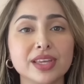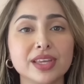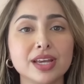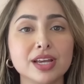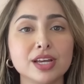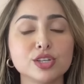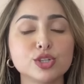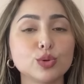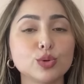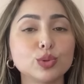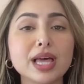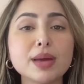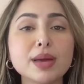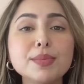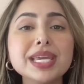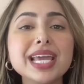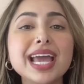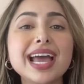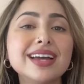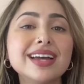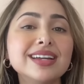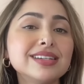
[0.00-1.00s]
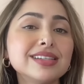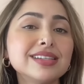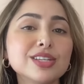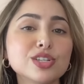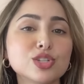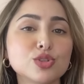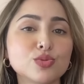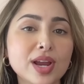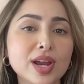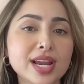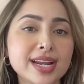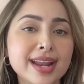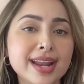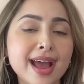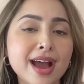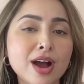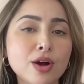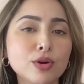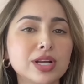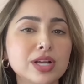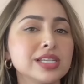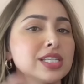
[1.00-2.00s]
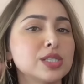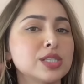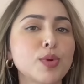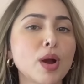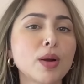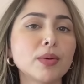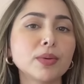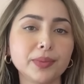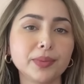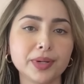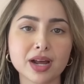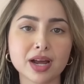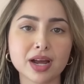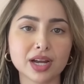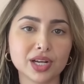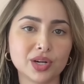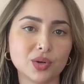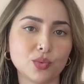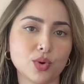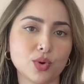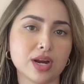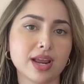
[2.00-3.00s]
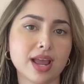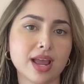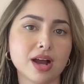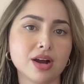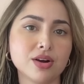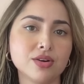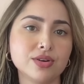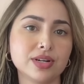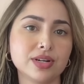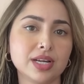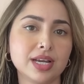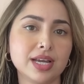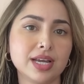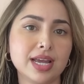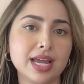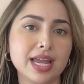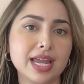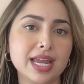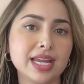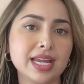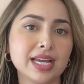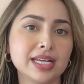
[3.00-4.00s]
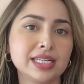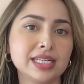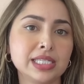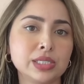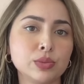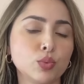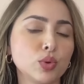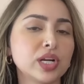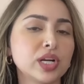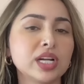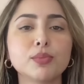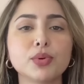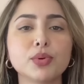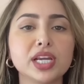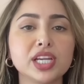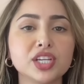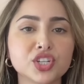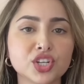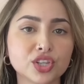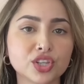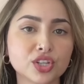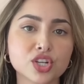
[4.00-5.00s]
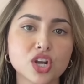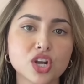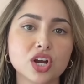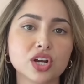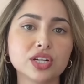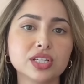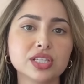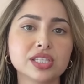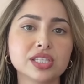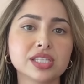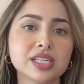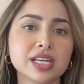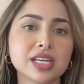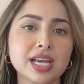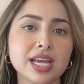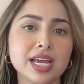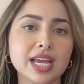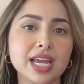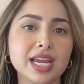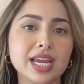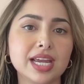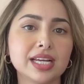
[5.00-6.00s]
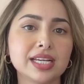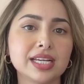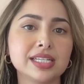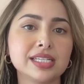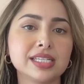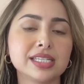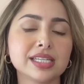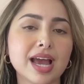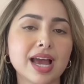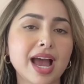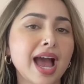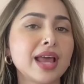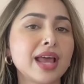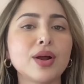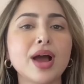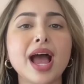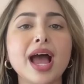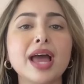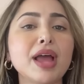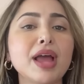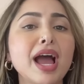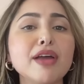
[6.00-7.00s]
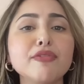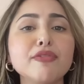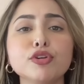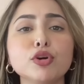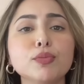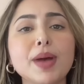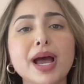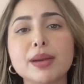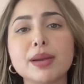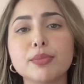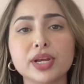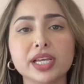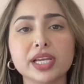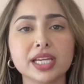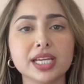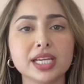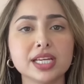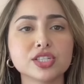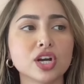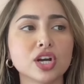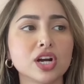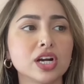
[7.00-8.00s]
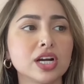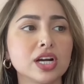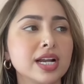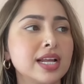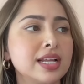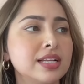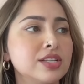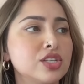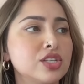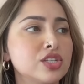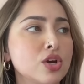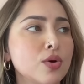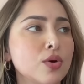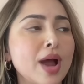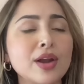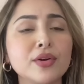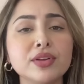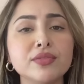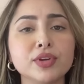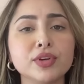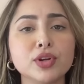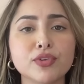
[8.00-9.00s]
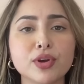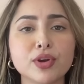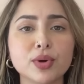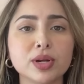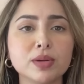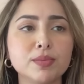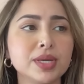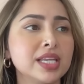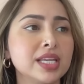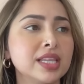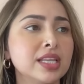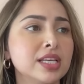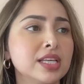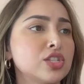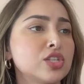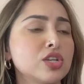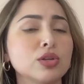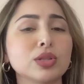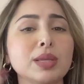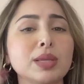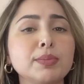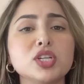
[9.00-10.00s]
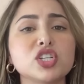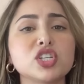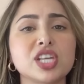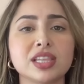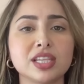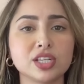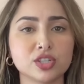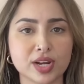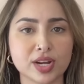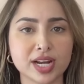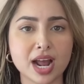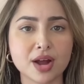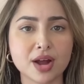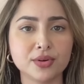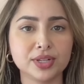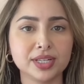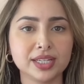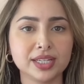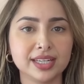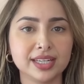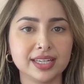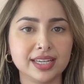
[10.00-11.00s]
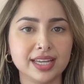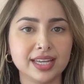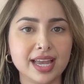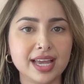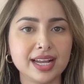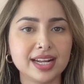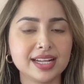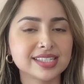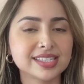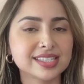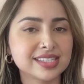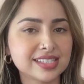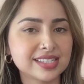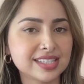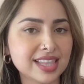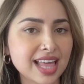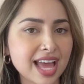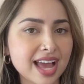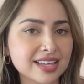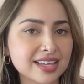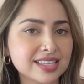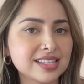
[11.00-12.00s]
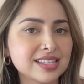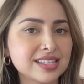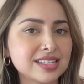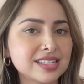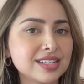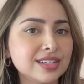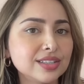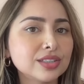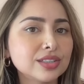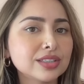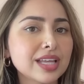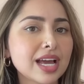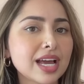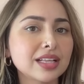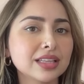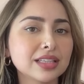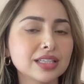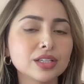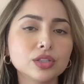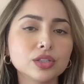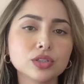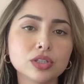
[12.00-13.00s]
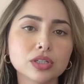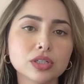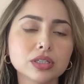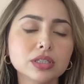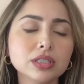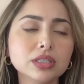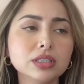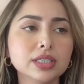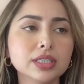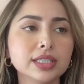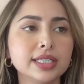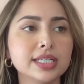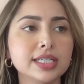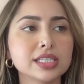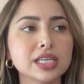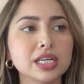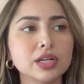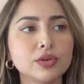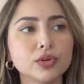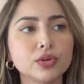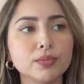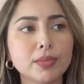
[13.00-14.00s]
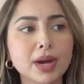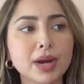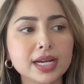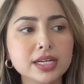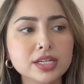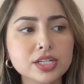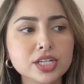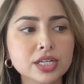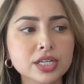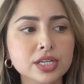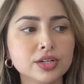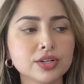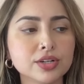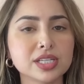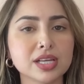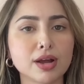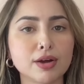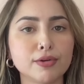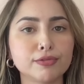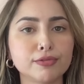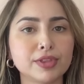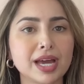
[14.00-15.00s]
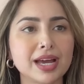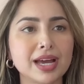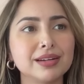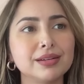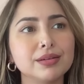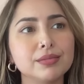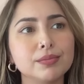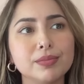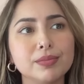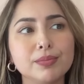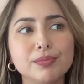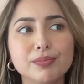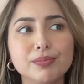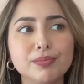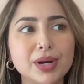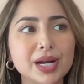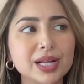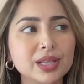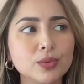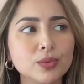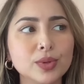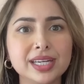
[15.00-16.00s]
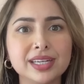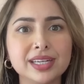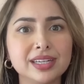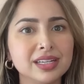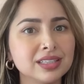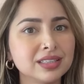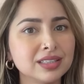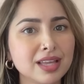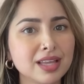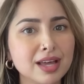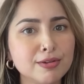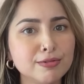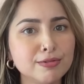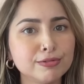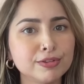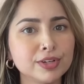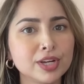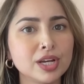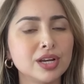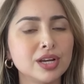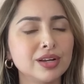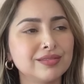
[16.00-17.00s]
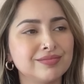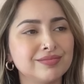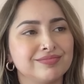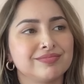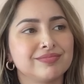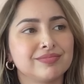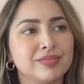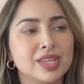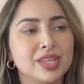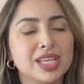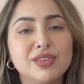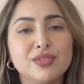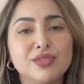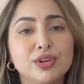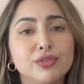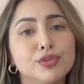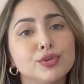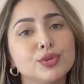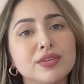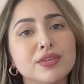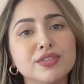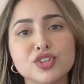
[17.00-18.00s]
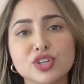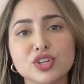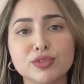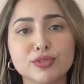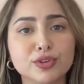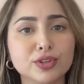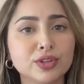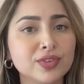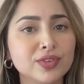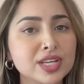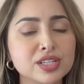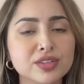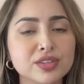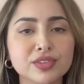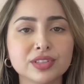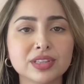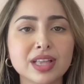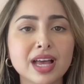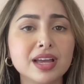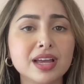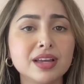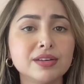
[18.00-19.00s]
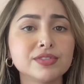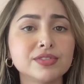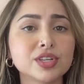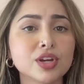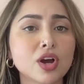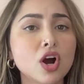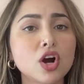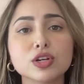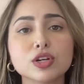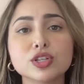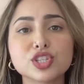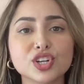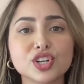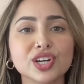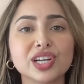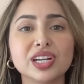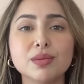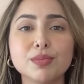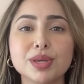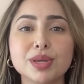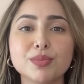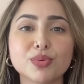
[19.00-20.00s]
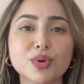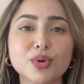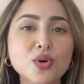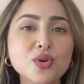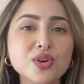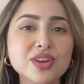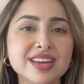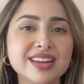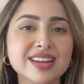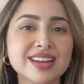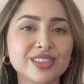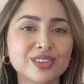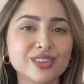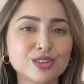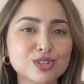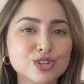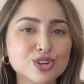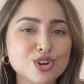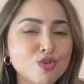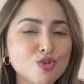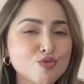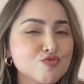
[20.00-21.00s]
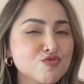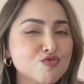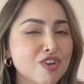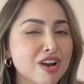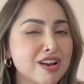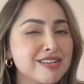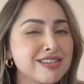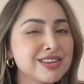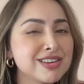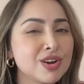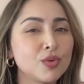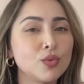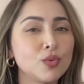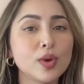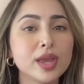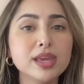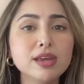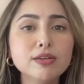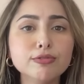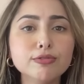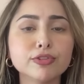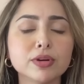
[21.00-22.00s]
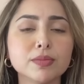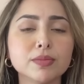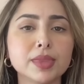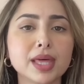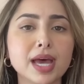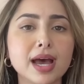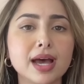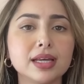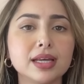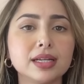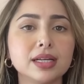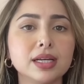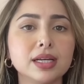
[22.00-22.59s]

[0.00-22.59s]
So let me end this right now because it's probably not gonna work out and we're going to break each mm-hmm. other's hearts and i don't I, I feel bad breaking his heart and so i don't even know if i want to be in this so let me just end this right now and it's that still that little girl and it's like reminding yourself that by the way in love even if you love each other for the rest of your lives hearts are going to be broken and there's no running away from that